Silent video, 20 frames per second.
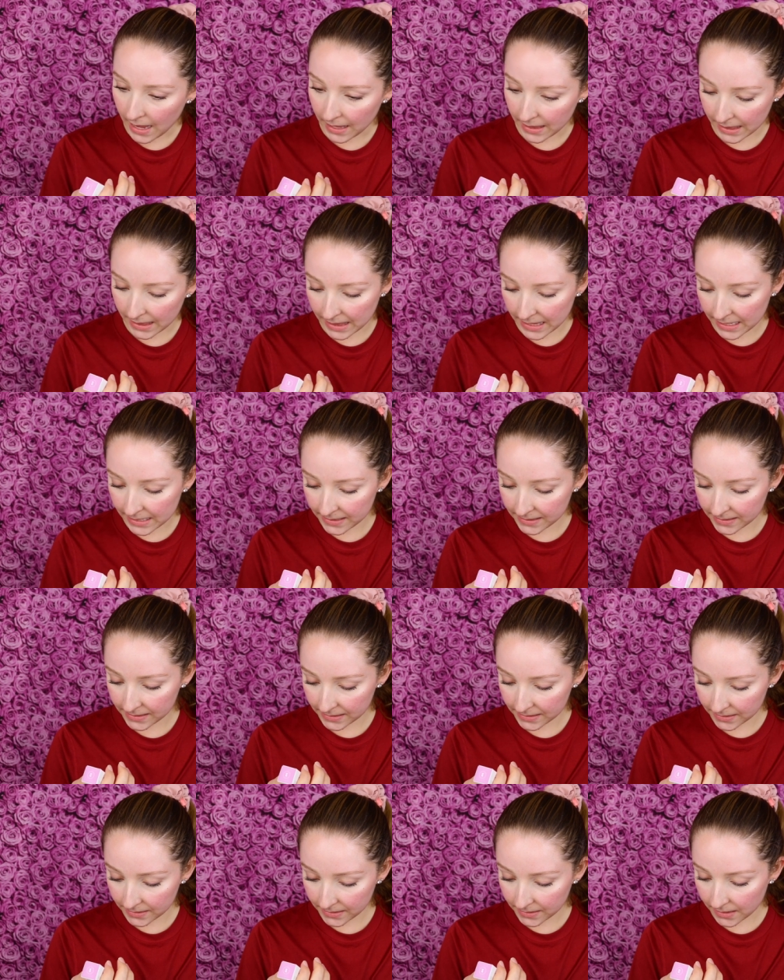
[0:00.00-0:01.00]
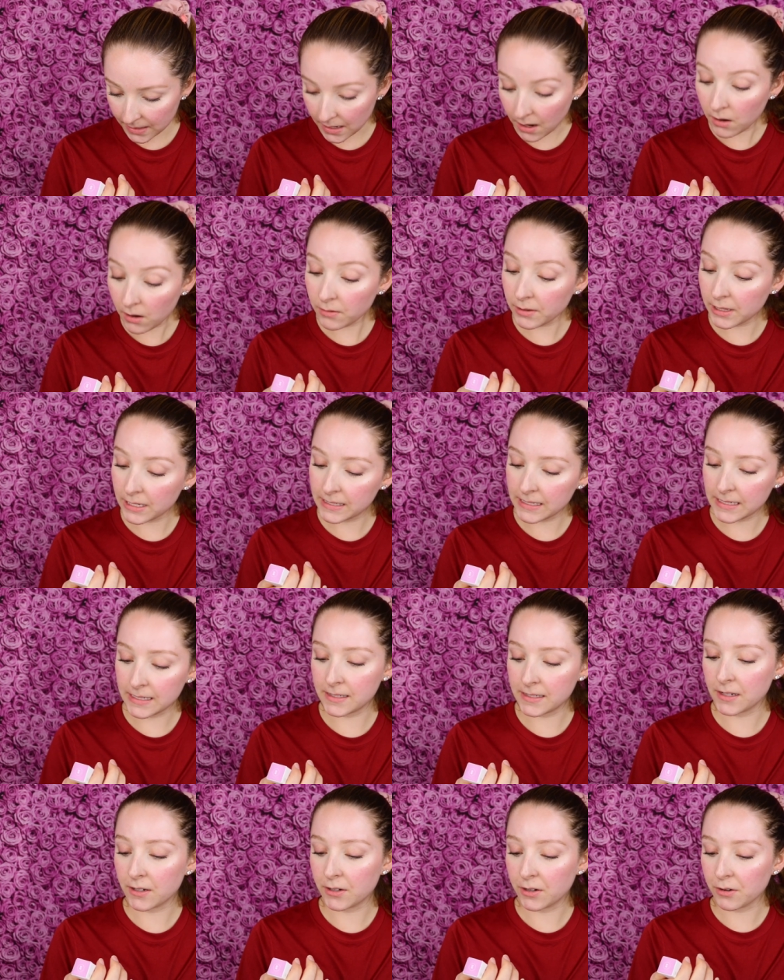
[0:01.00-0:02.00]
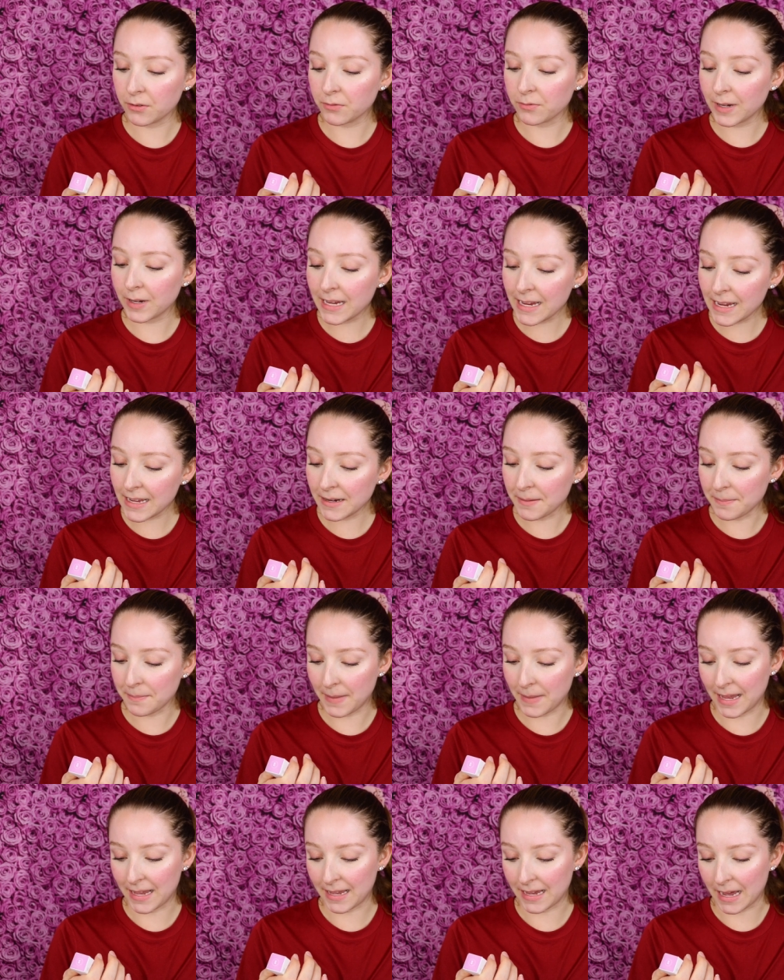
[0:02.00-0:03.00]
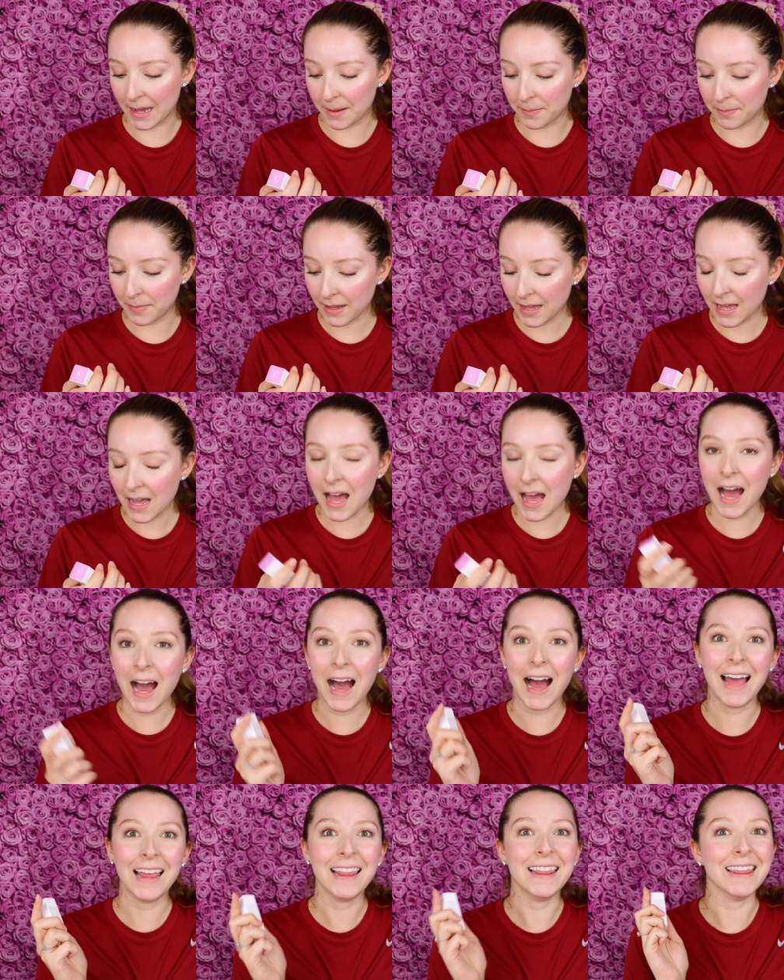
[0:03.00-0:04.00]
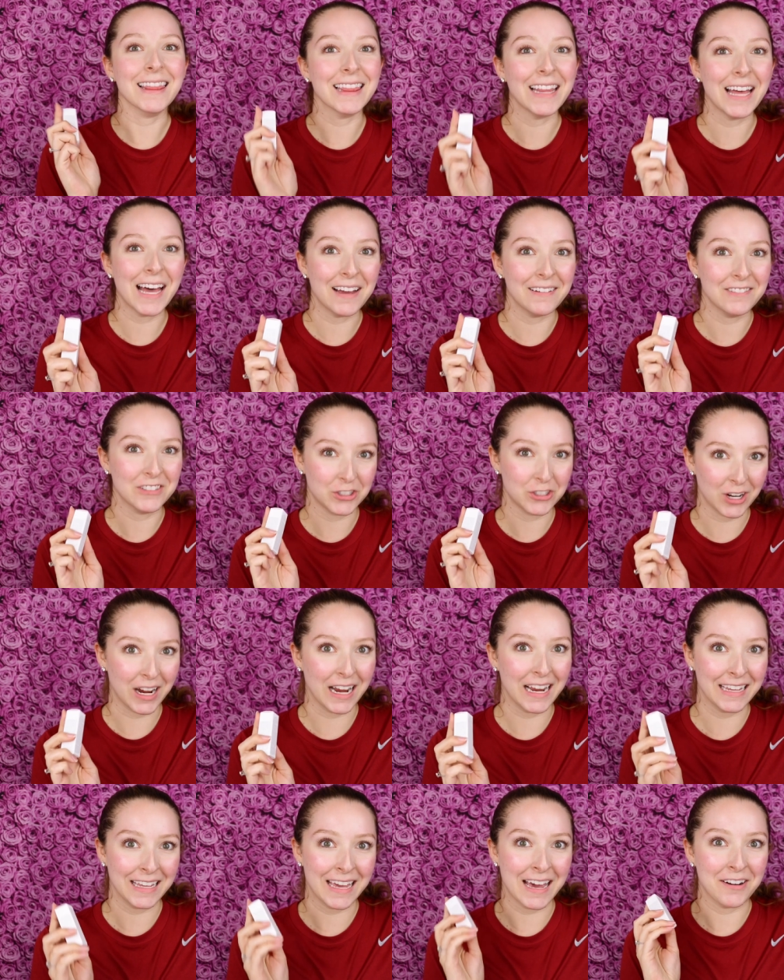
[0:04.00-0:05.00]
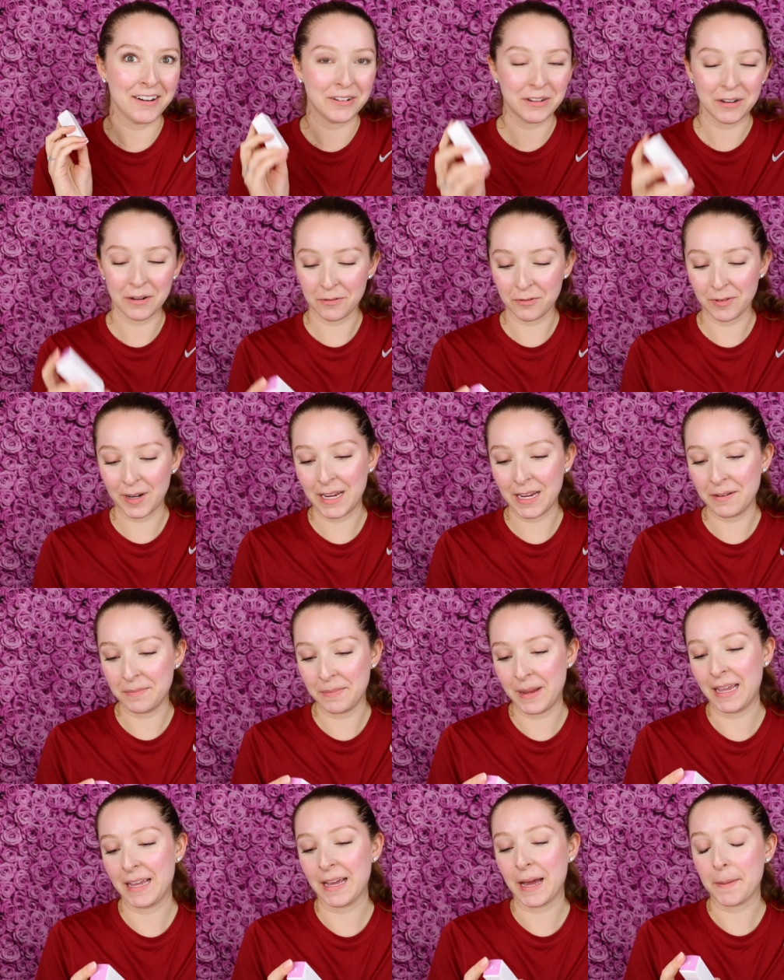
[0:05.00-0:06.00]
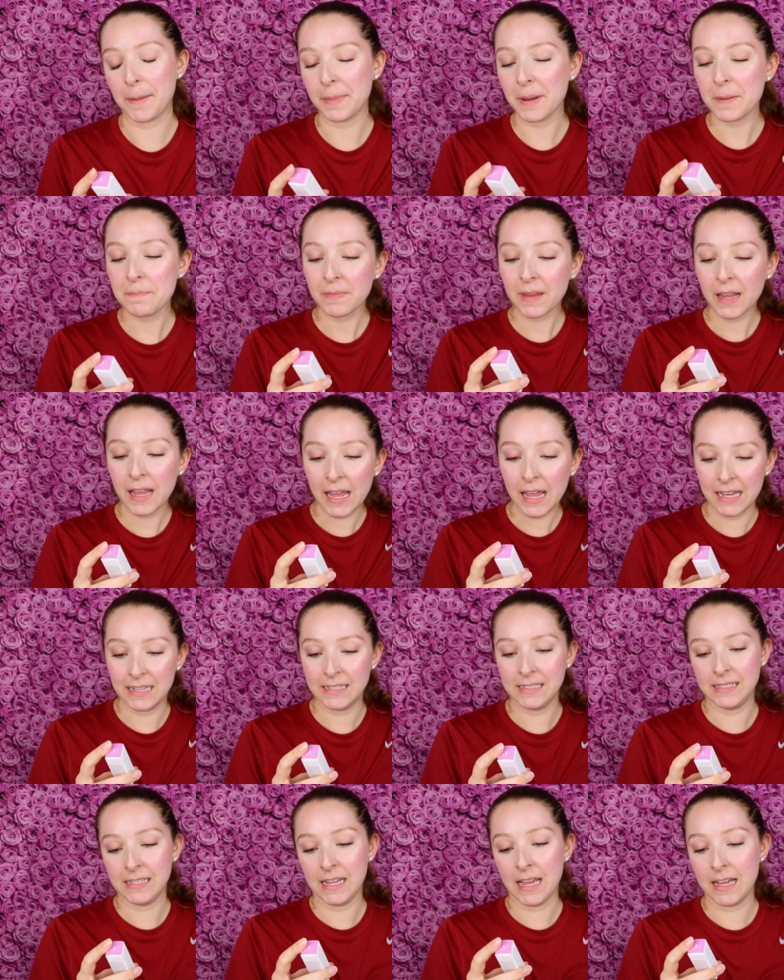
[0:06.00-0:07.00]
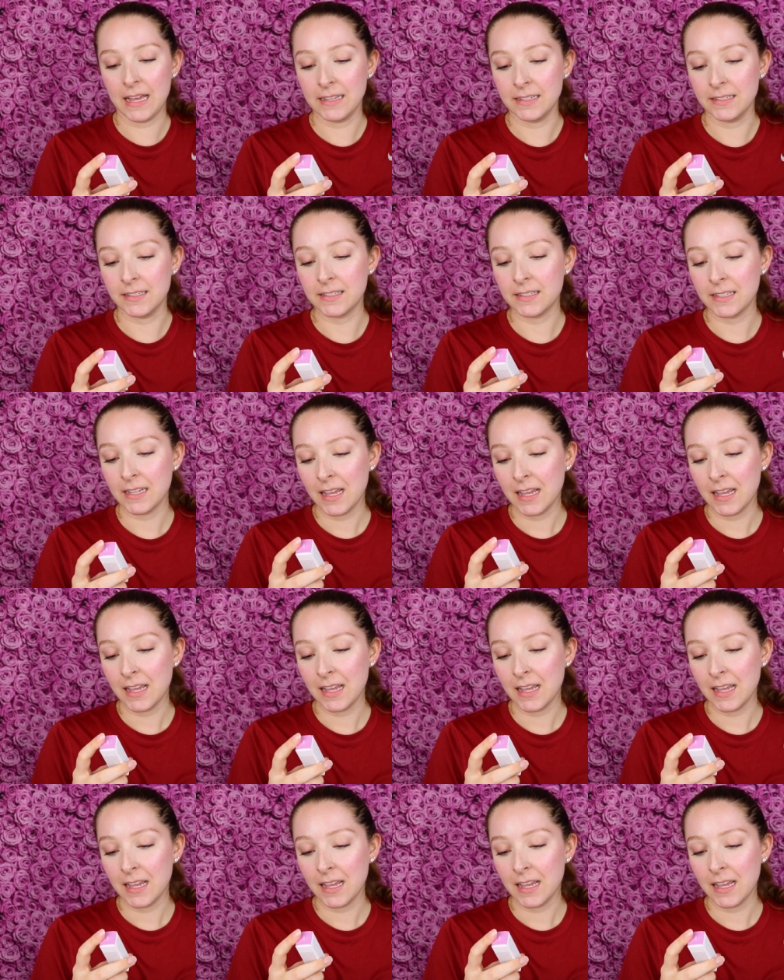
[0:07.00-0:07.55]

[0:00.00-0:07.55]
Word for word: This, oh this is Korean makeup. I love trying out Korean makeup. It says,